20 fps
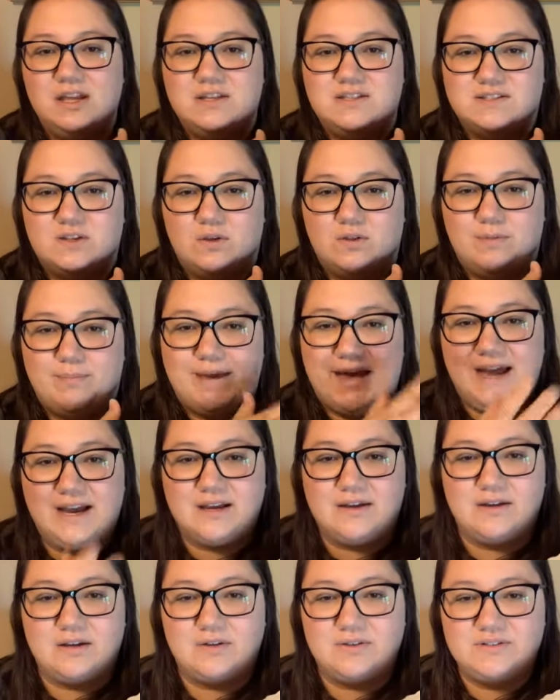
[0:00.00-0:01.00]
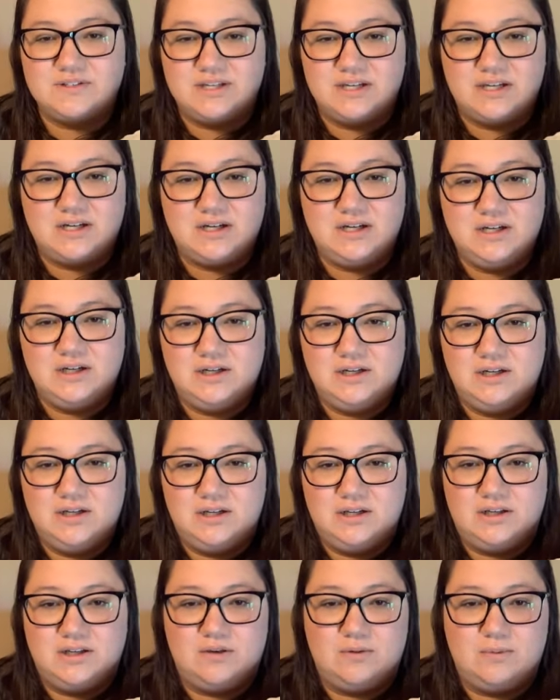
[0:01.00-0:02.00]
So the back goes here.
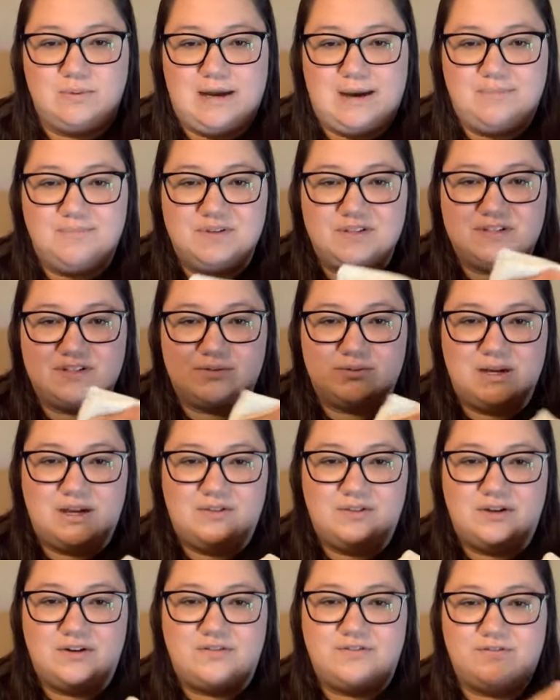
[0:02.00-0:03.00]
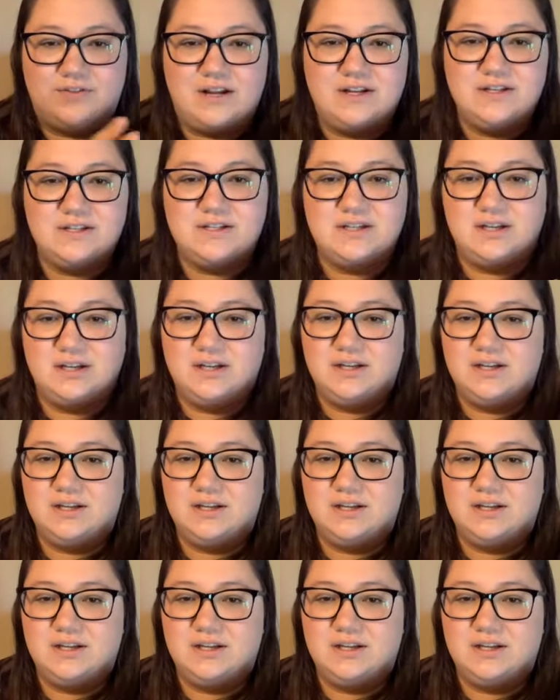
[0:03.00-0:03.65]
You wrap this around their front.